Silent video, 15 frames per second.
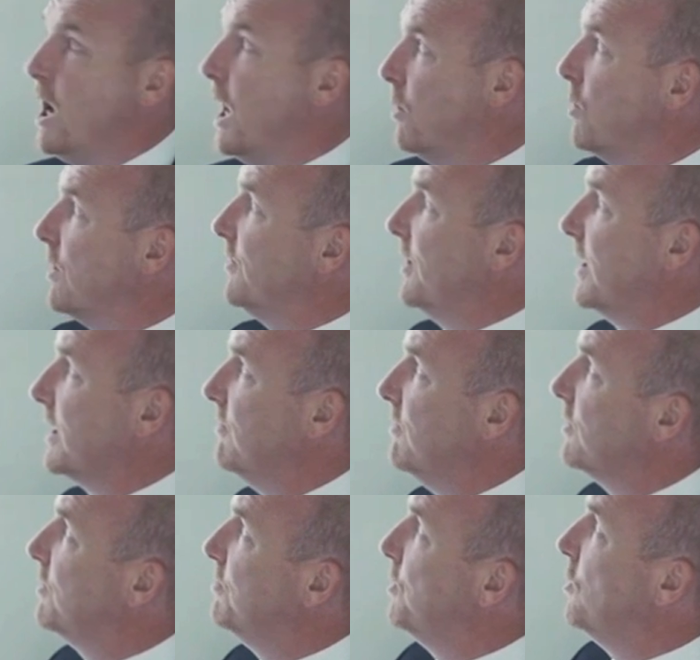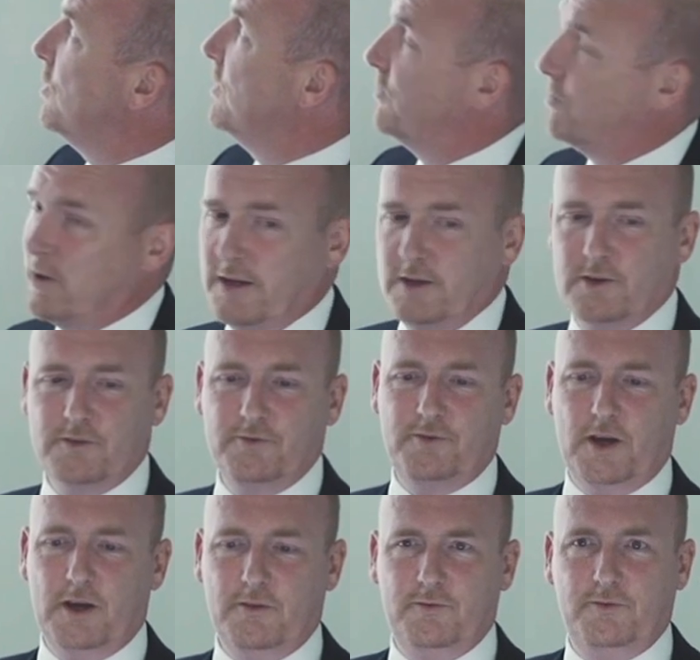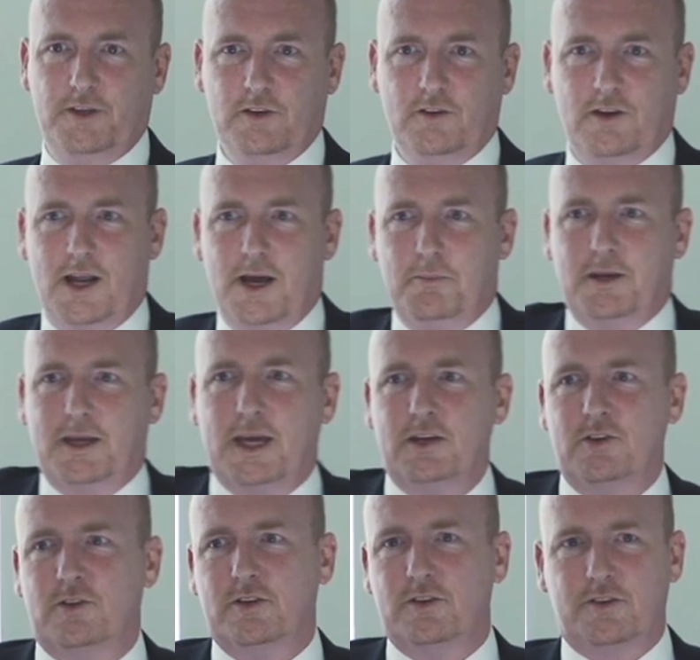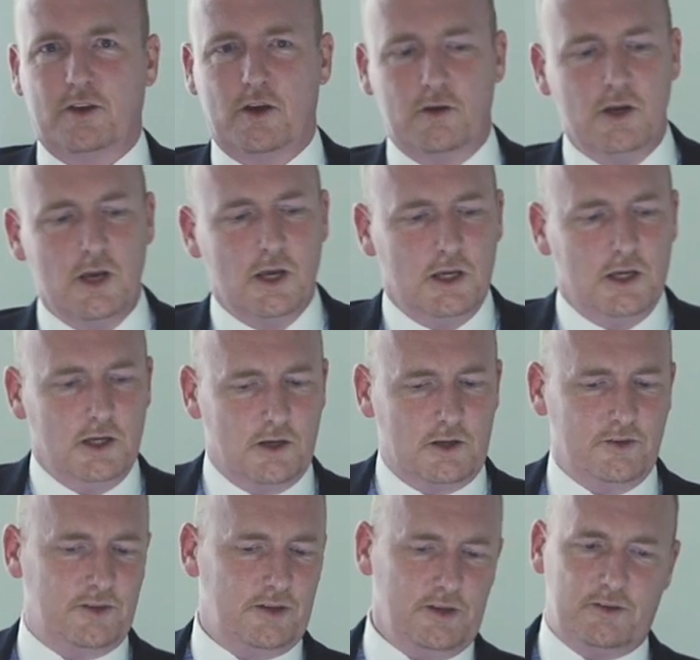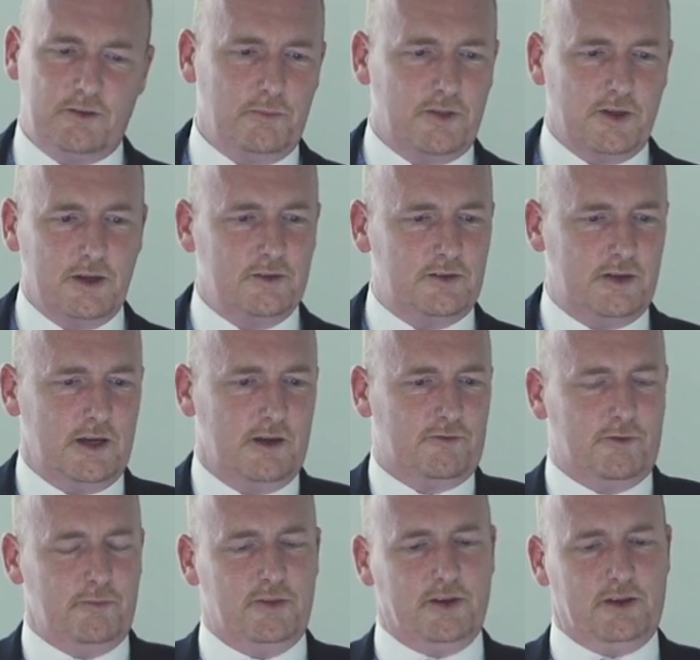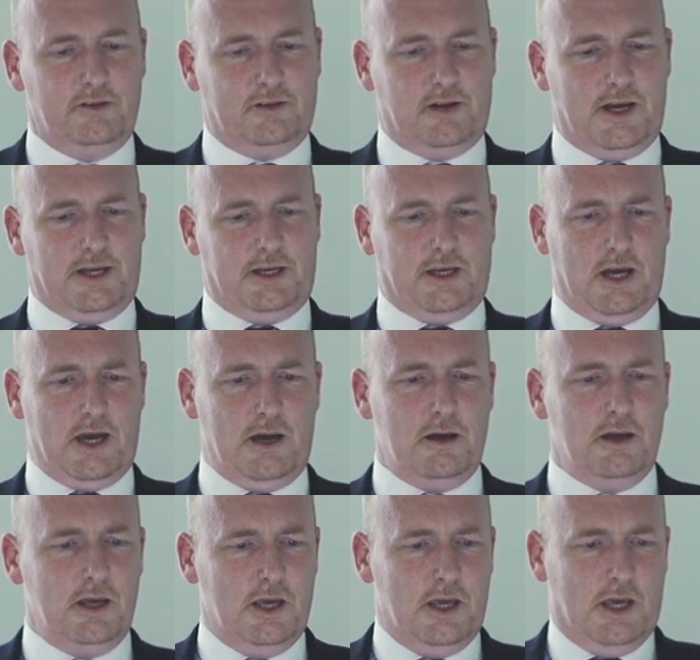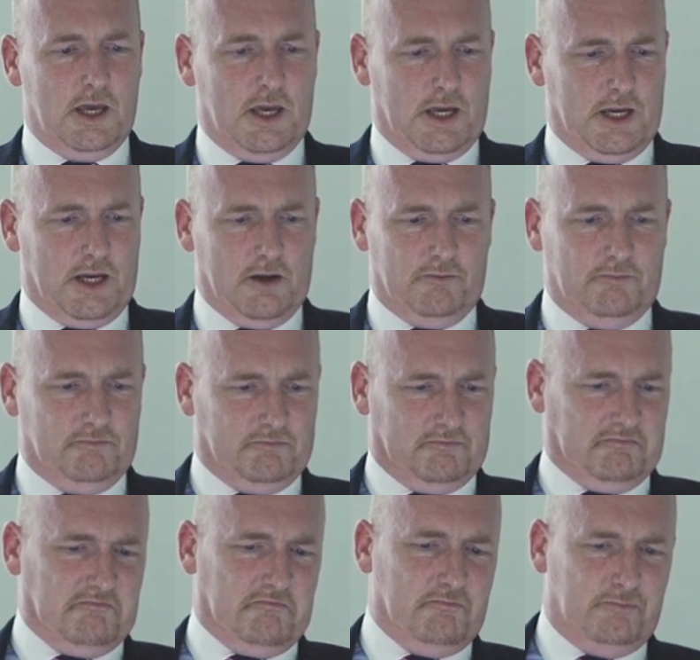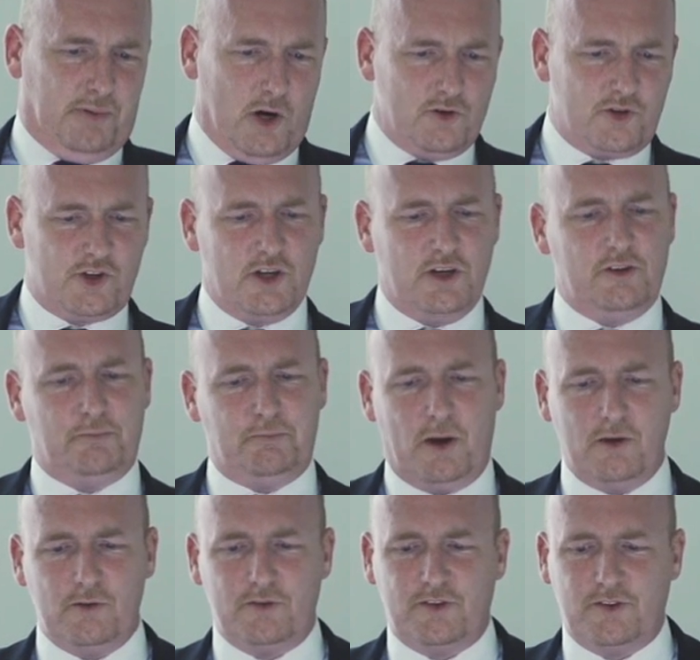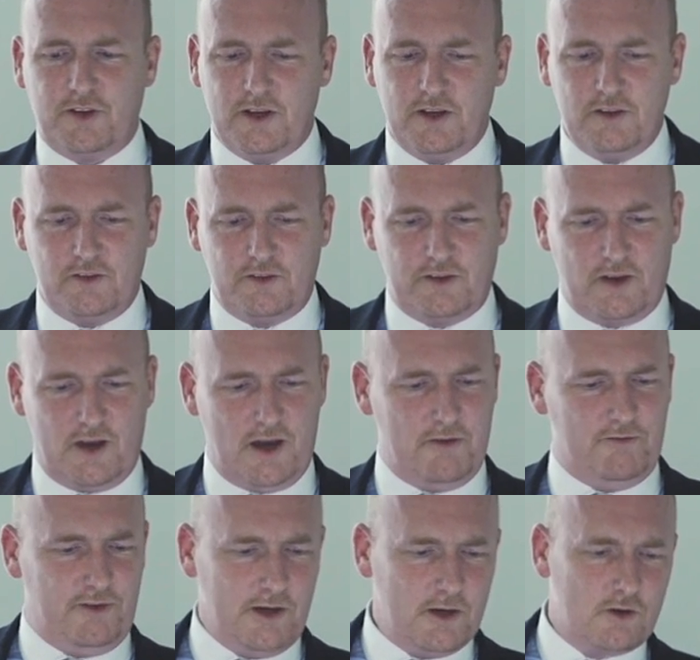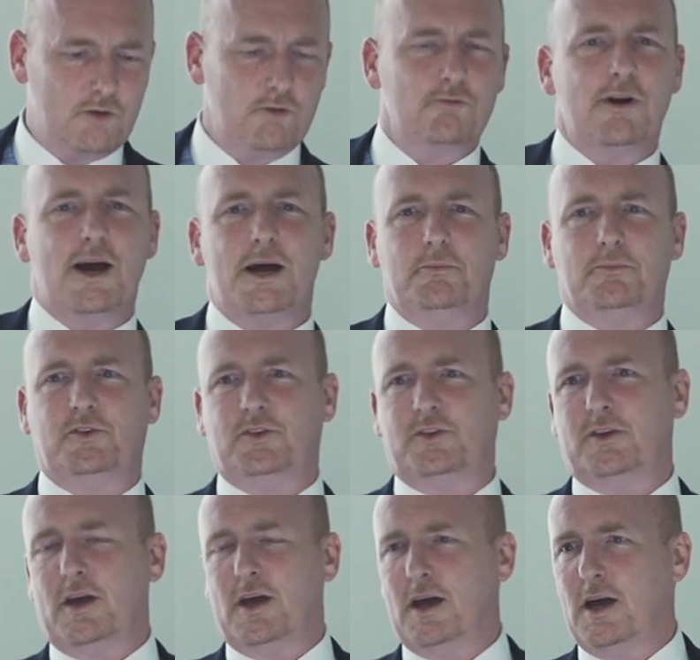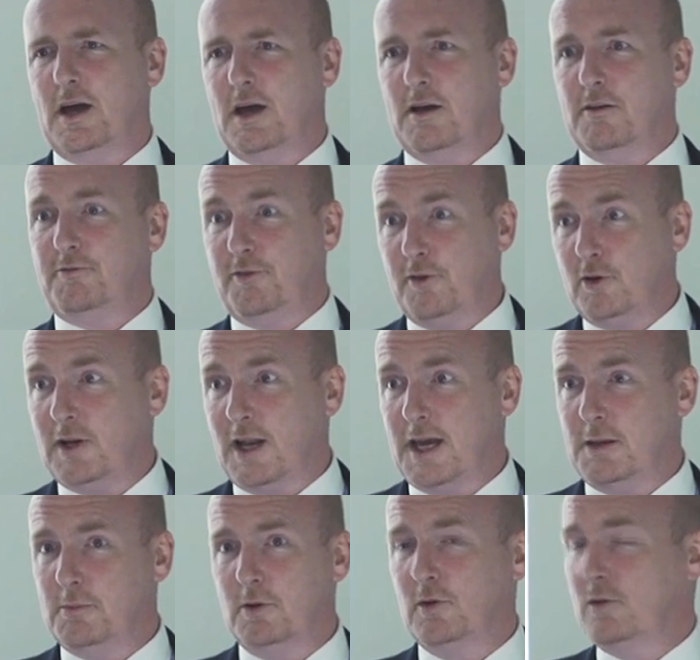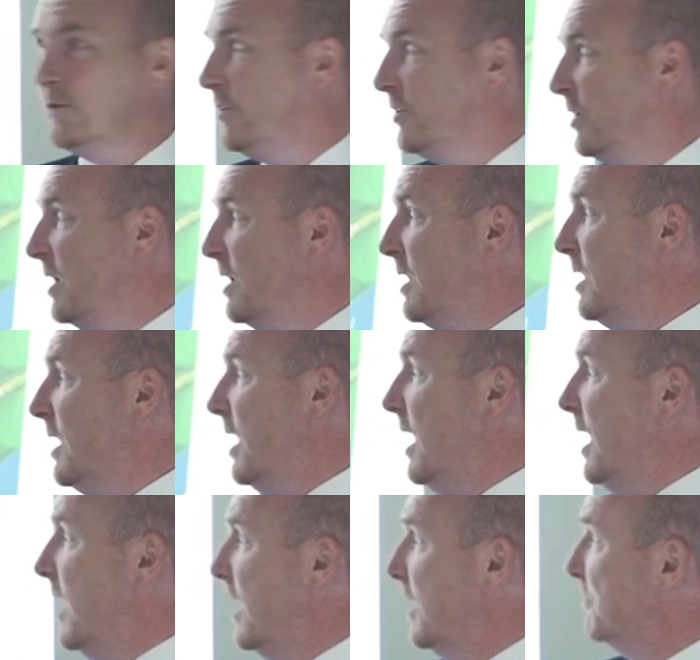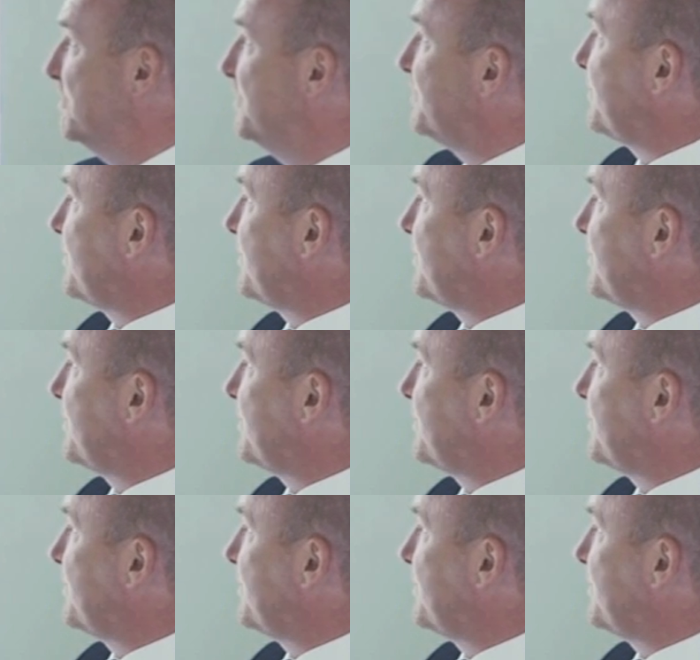And what does that give us? The broadest range of digital applications. So you can see some things here from things like, you know, brochures, posters, vehicle wraps, food labels, point